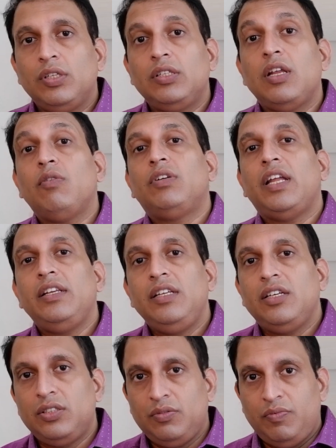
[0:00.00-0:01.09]
This is around 10
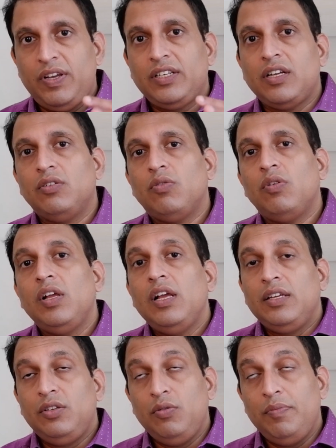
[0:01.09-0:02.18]
years weight control.
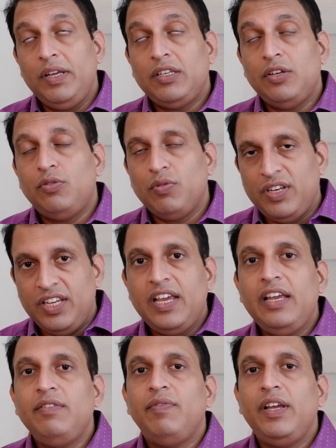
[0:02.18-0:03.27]
You may tend to
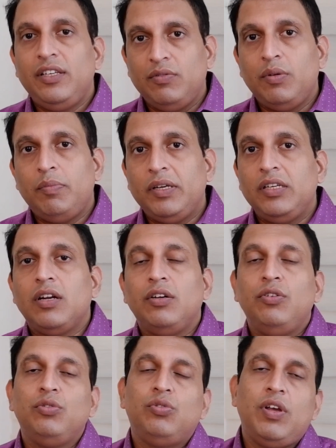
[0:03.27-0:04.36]
regain weight if the patient
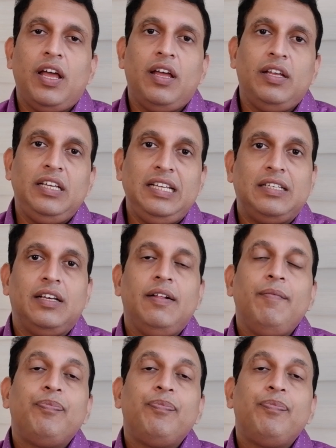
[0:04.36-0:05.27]
continues to eat.